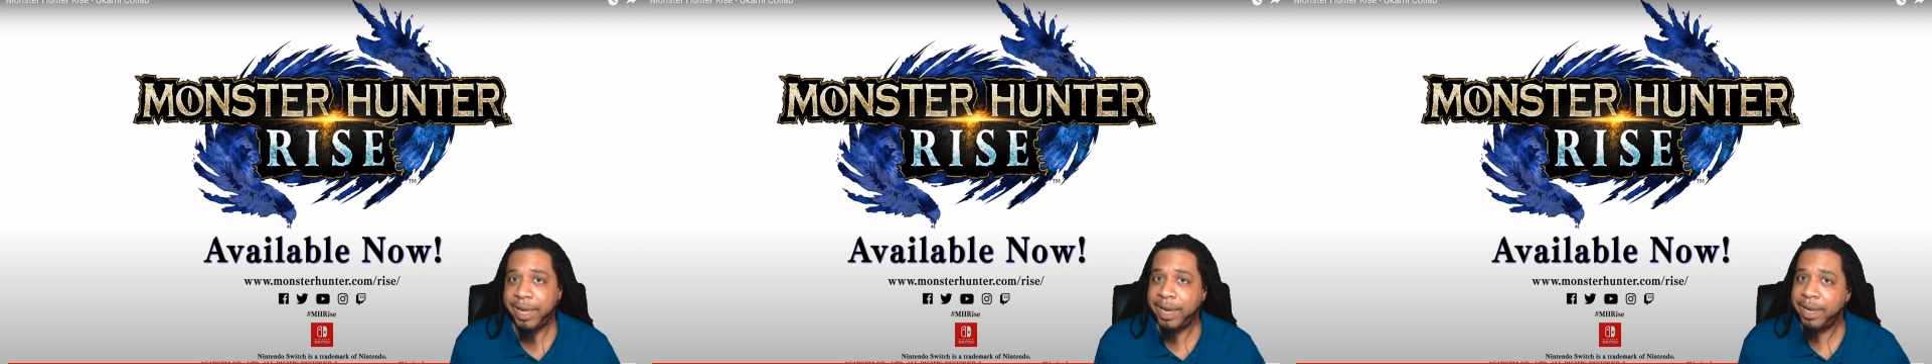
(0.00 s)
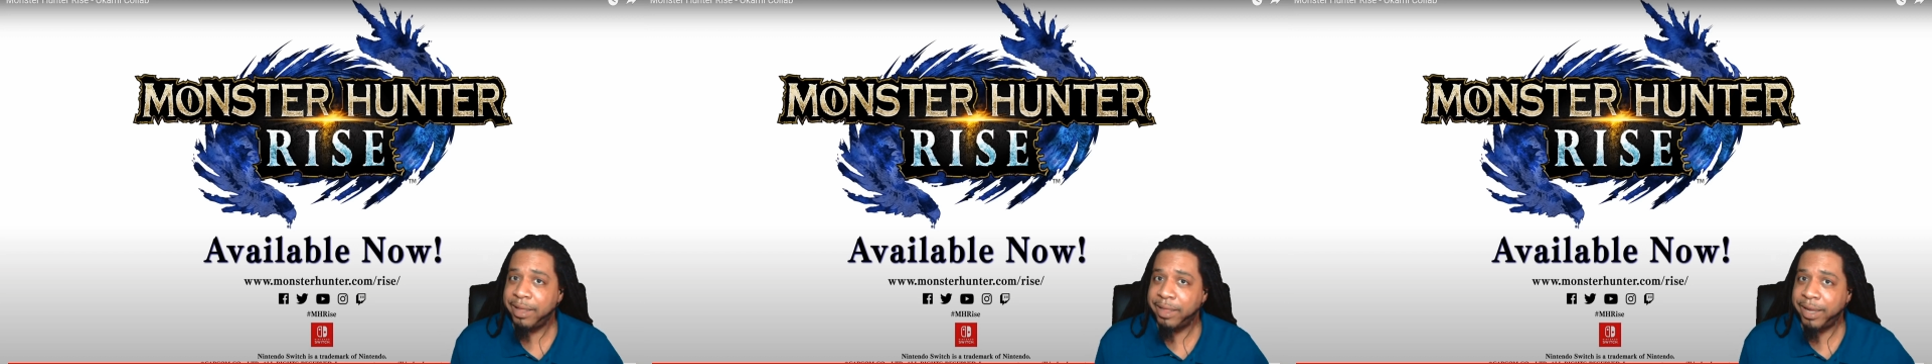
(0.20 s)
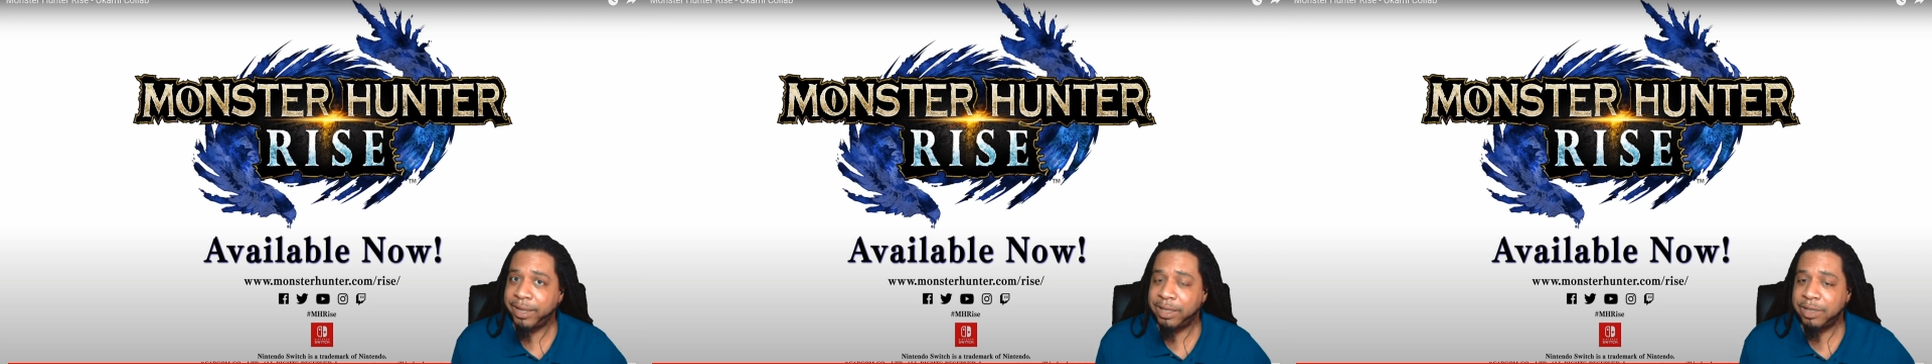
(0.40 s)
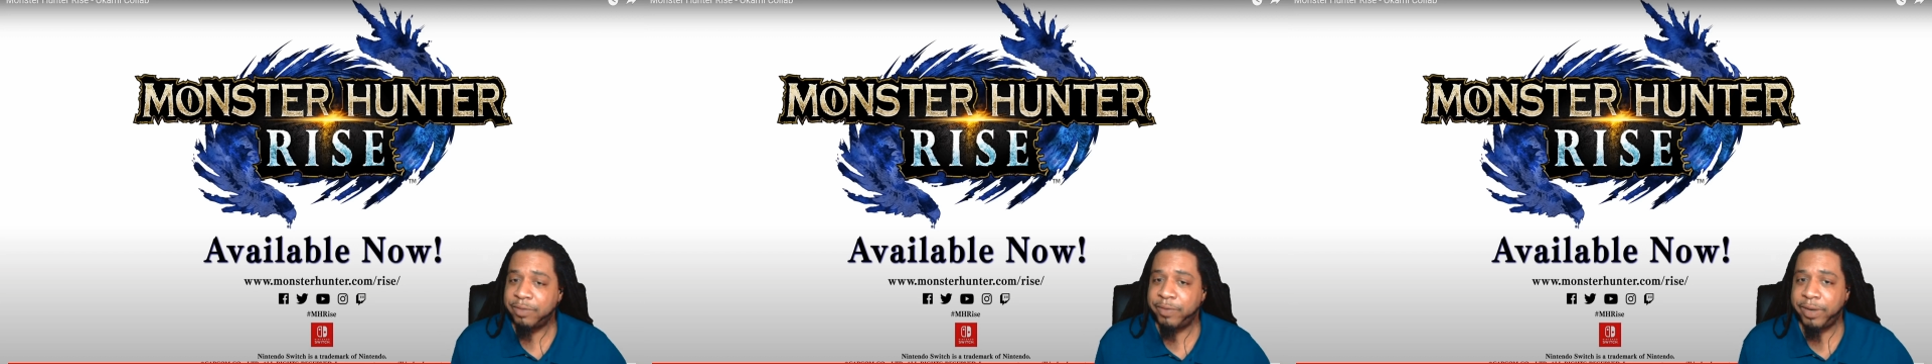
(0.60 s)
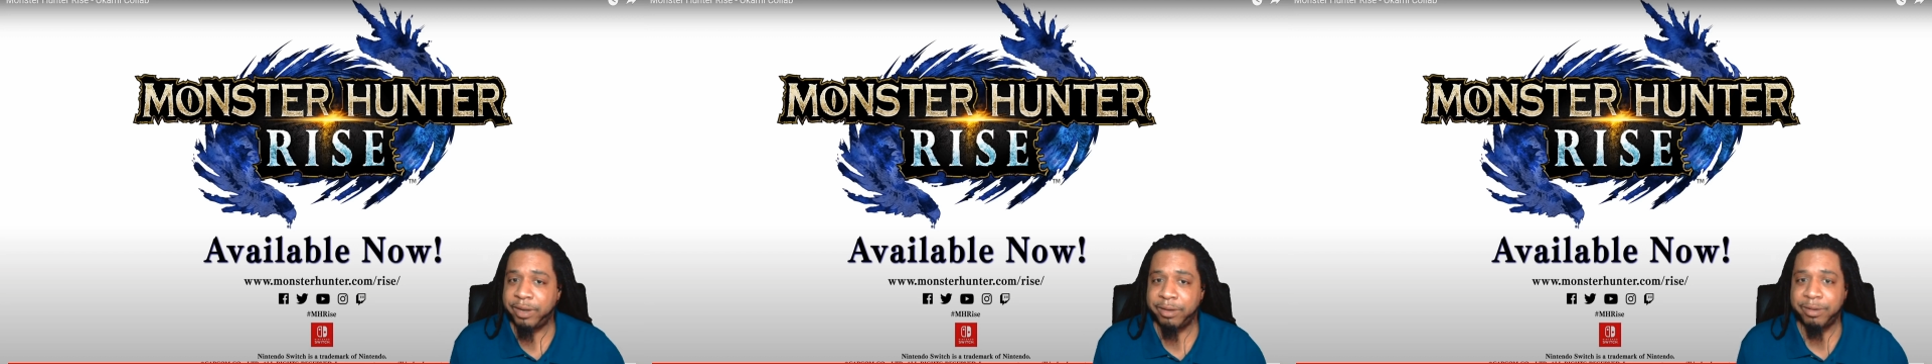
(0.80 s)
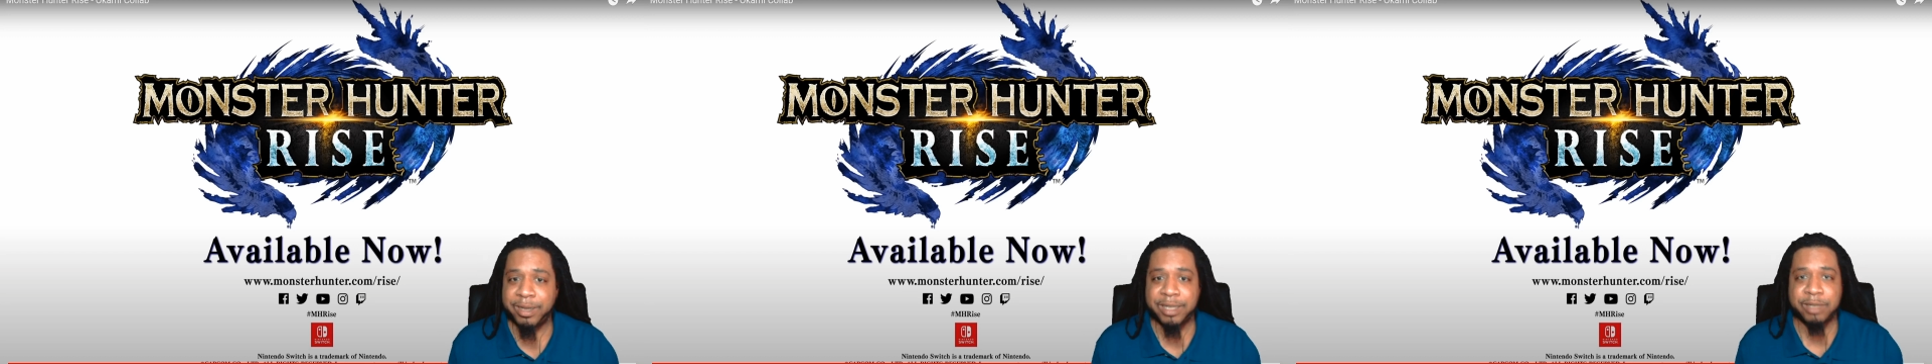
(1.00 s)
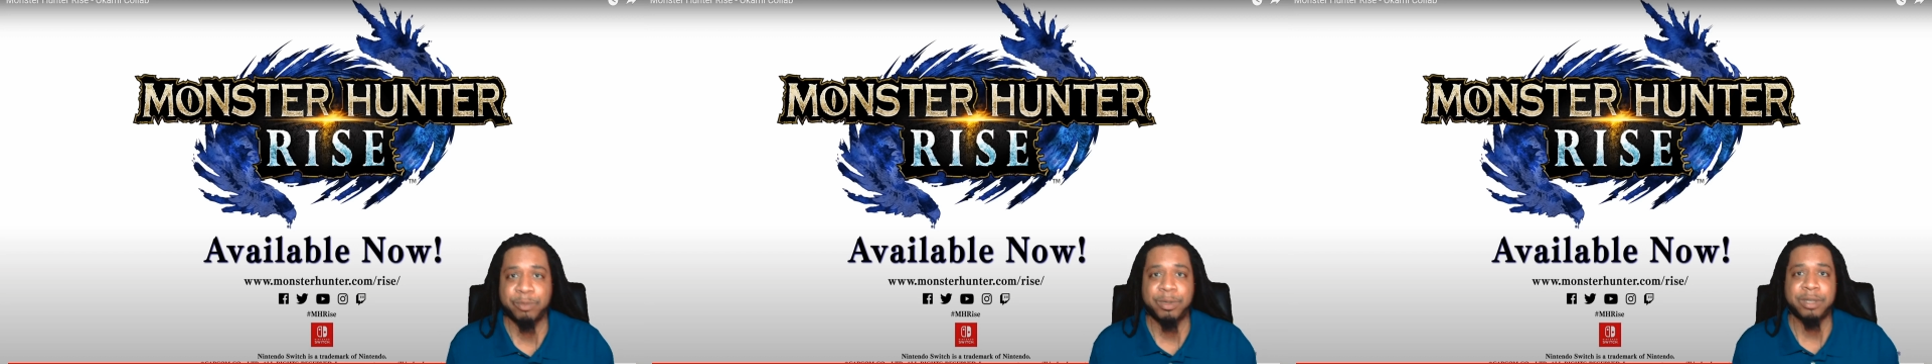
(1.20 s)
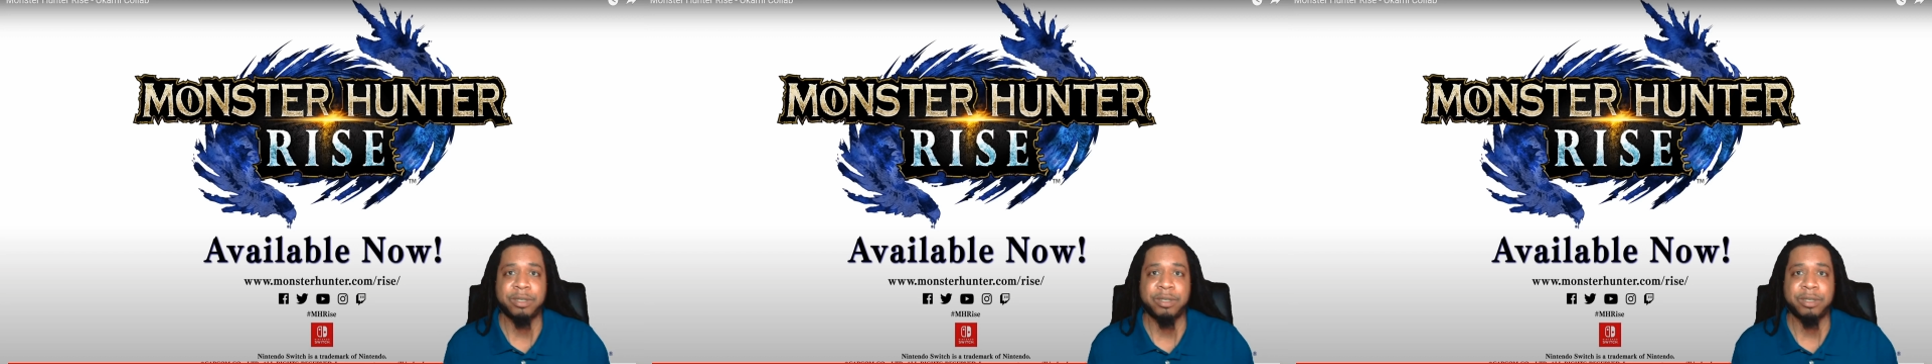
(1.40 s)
and like this video, as well as